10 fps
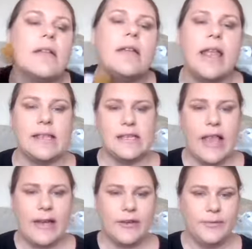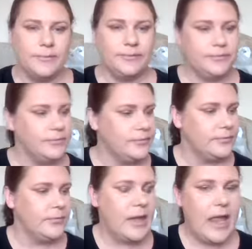it's lighter.
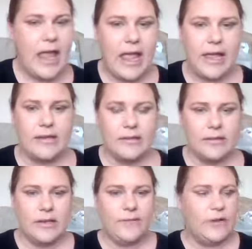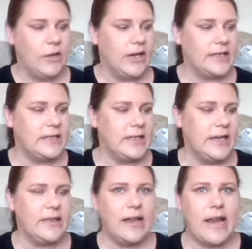And if you can see,
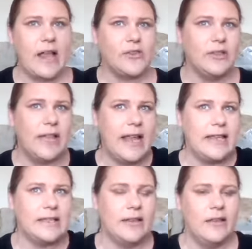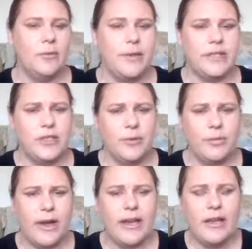that natural light is a little bit too
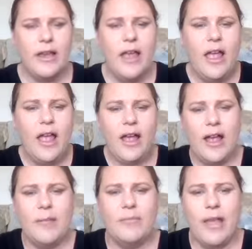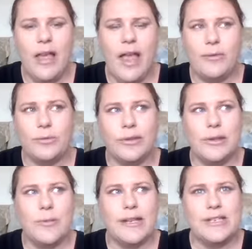bright. I really
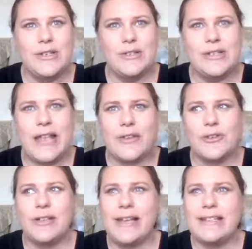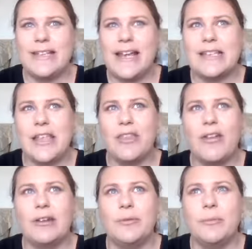wanted to use the natural light today because I
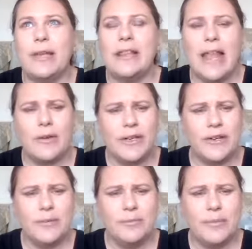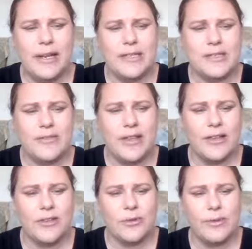thought it would be cloudier because of
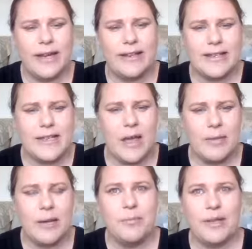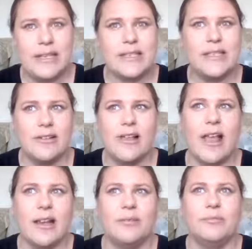the rain that's coming, but it's still
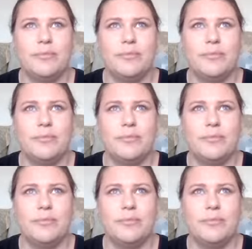kind of